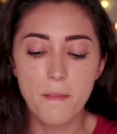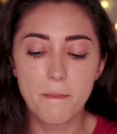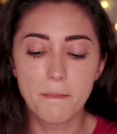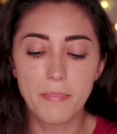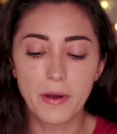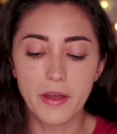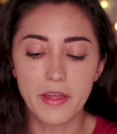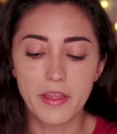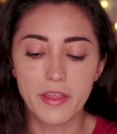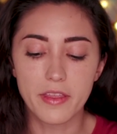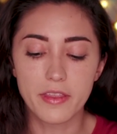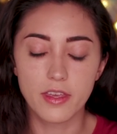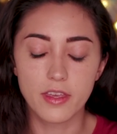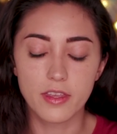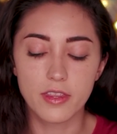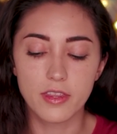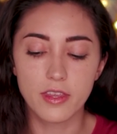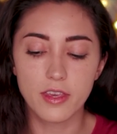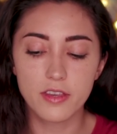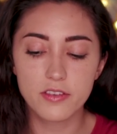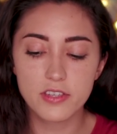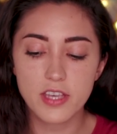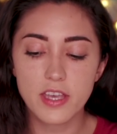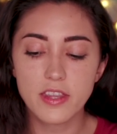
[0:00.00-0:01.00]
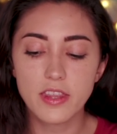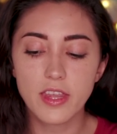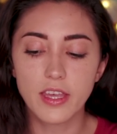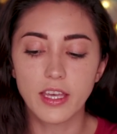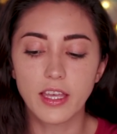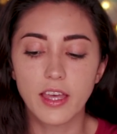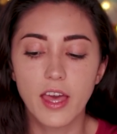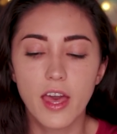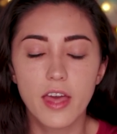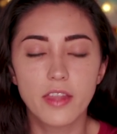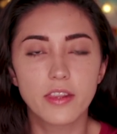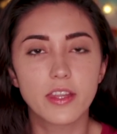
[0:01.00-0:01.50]
but they said
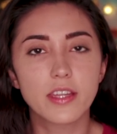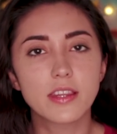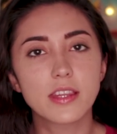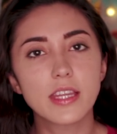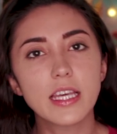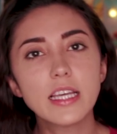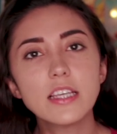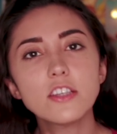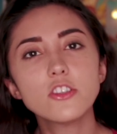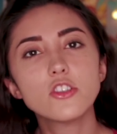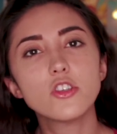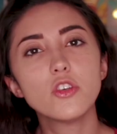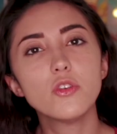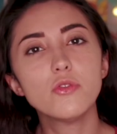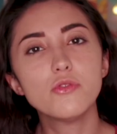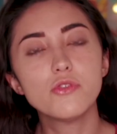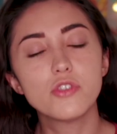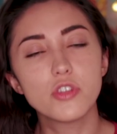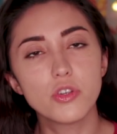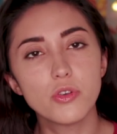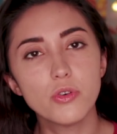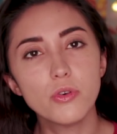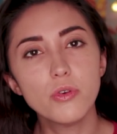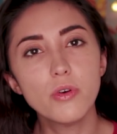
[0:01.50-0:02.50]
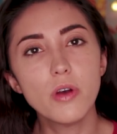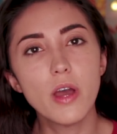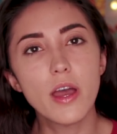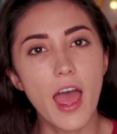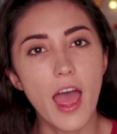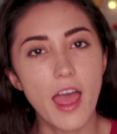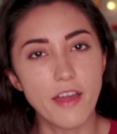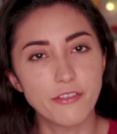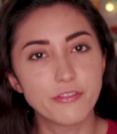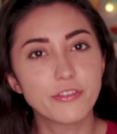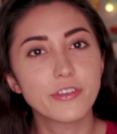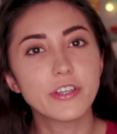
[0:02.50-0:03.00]
like the things you do
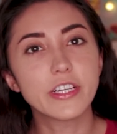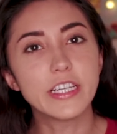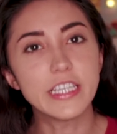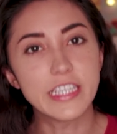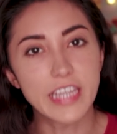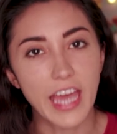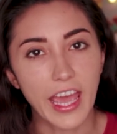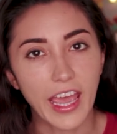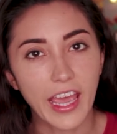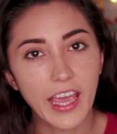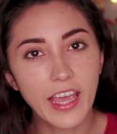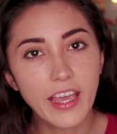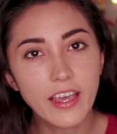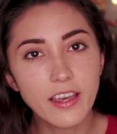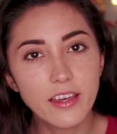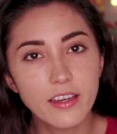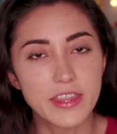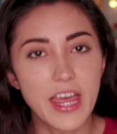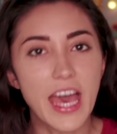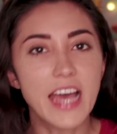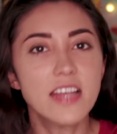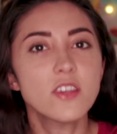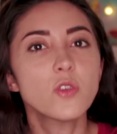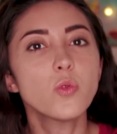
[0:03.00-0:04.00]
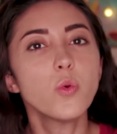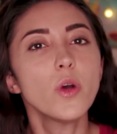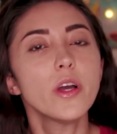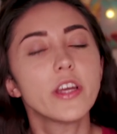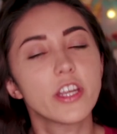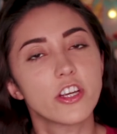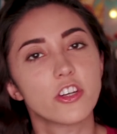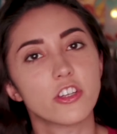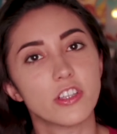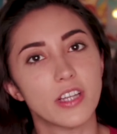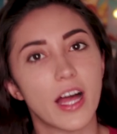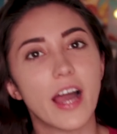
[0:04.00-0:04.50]
every day, that's
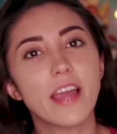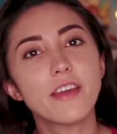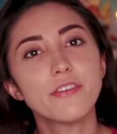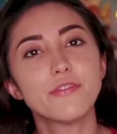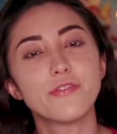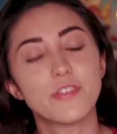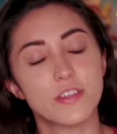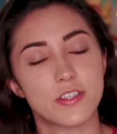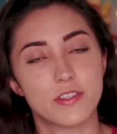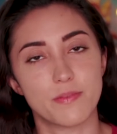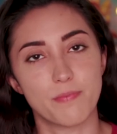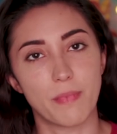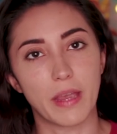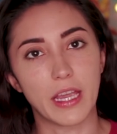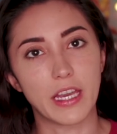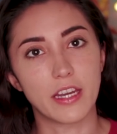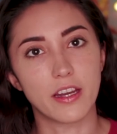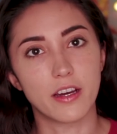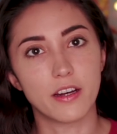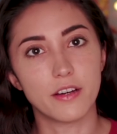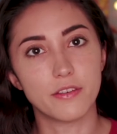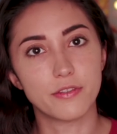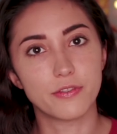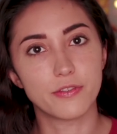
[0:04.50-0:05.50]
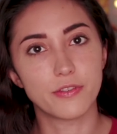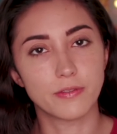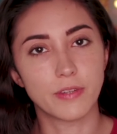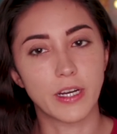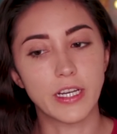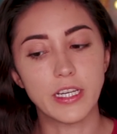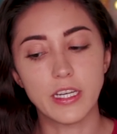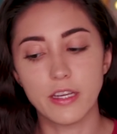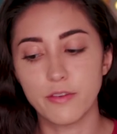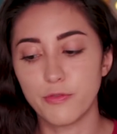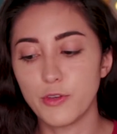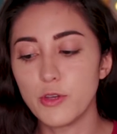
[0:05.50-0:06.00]
what your life is made of.
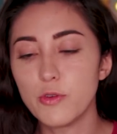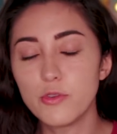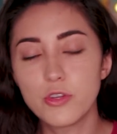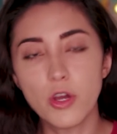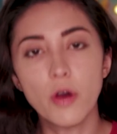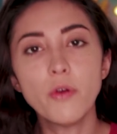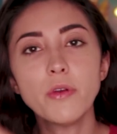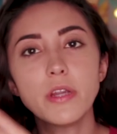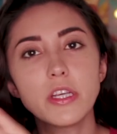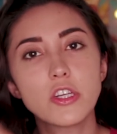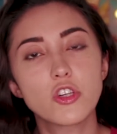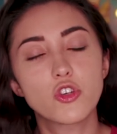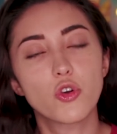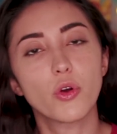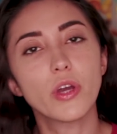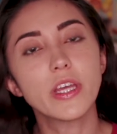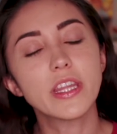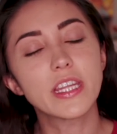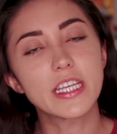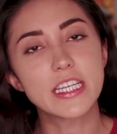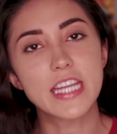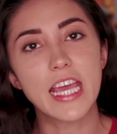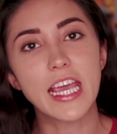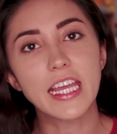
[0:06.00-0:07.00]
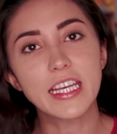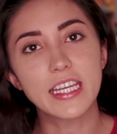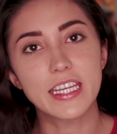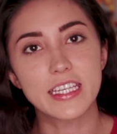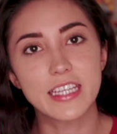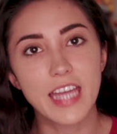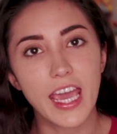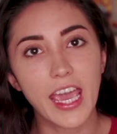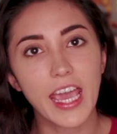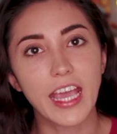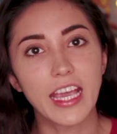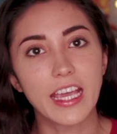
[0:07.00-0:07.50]
Right? If you don't enjoy the
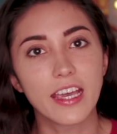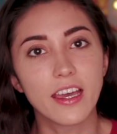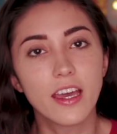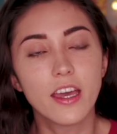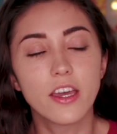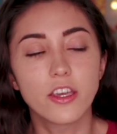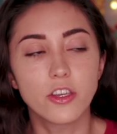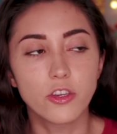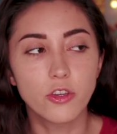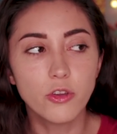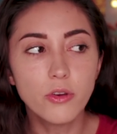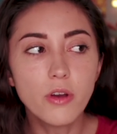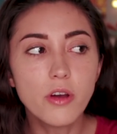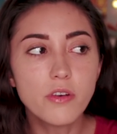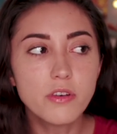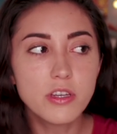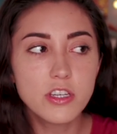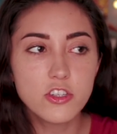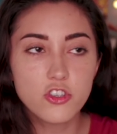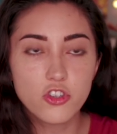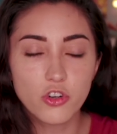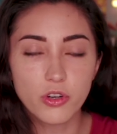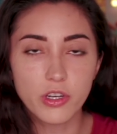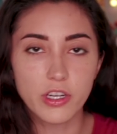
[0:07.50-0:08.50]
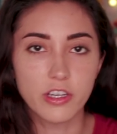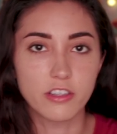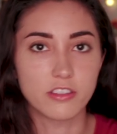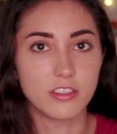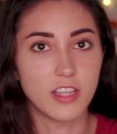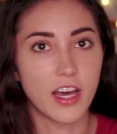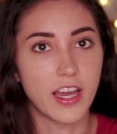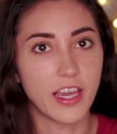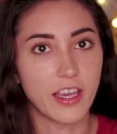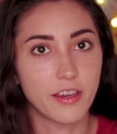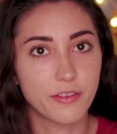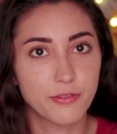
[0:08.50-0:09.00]
day-to-day, you don't enjoy your
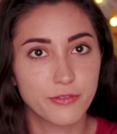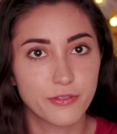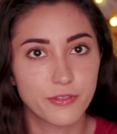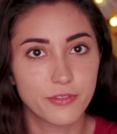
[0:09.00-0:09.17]
life.